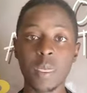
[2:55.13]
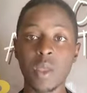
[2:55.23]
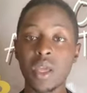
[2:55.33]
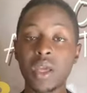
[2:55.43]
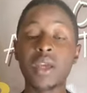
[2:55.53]

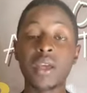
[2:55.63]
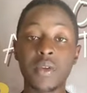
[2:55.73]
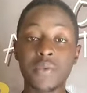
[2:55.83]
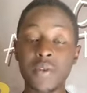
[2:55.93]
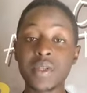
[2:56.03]

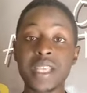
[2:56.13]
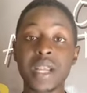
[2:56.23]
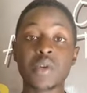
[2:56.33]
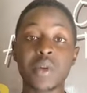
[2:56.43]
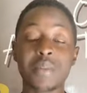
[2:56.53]
if you
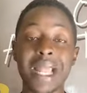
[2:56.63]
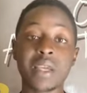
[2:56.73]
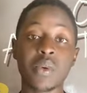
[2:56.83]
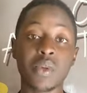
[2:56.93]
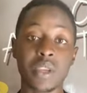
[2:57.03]
start
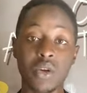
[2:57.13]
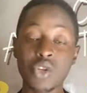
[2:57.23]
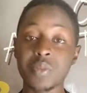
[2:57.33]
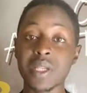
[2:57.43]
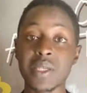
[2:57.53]
comparing with
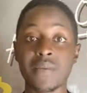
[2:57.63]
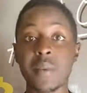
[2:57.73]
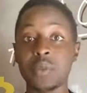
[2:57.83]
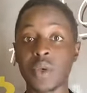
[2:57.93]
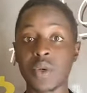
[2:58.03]
documents
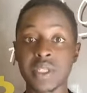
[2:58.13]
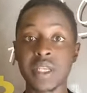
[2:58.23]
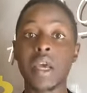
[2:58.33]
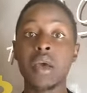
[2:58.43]
from those